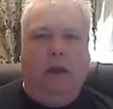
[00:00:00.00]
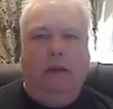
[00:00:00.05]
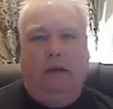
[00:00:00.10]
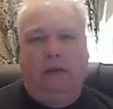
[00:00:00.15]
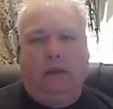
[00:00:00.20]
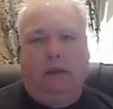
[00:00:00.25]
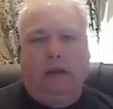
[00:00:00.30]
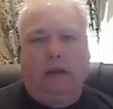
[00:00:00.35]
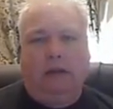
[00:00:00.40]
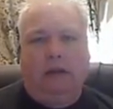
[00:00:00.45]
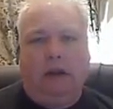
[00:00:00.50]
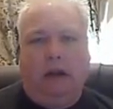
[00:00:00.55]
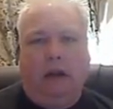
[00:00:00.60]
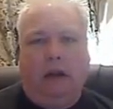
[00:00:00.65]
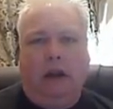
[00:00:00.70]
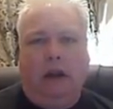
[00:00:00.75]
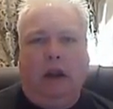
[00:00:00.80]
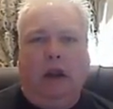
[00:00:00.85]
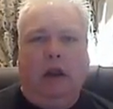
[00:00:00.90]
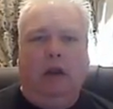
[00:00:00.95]
by
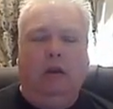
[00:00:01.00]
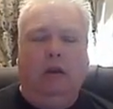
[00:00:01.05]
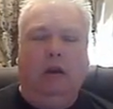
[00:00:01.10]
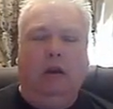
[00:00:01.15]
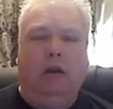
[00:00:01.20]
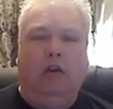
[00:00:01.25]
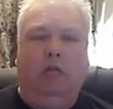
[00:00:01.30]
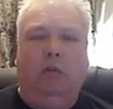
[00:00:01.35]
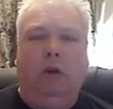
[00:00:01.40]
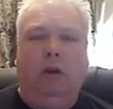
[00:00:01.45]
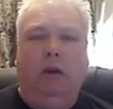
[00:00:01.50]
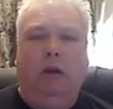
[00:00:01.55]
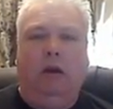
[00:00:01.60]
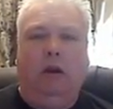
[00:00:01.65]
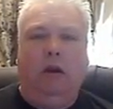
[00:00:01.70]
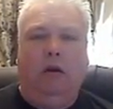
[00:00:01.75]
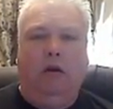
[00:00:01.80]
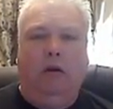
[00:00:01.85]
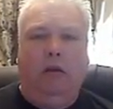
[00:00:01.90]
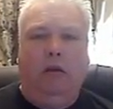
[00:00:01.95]
necessity need to
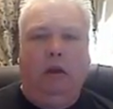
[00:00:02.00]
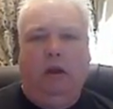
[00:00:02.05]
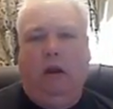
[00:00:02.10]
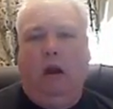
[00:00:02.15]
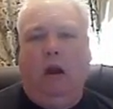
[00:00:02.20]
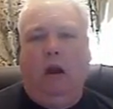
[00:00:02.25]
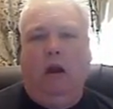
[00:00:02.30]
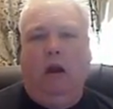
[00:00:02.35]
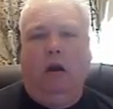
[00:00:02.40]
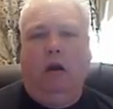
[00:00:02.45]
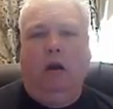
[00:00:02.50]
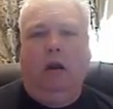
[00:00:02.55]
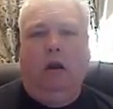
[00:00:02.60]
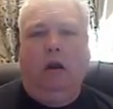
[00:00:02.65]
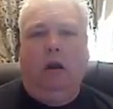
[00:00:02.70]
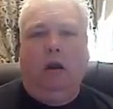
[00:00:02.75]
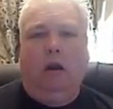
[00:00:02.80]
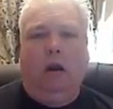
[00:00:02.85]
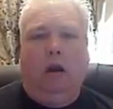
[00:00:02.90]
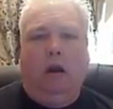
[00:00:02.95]
be near the
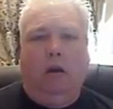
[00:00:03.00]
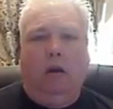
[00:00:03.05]
young